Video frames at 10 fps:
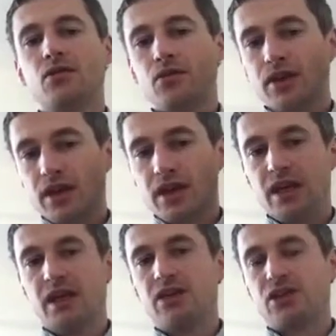with
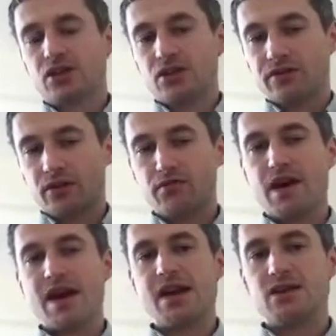each of the
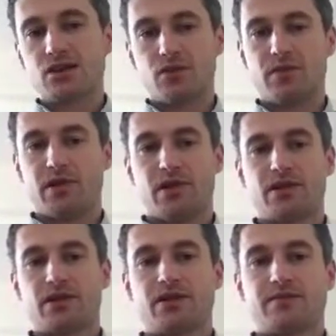main
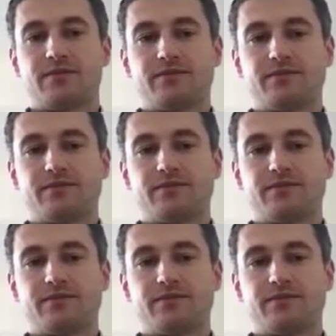topics,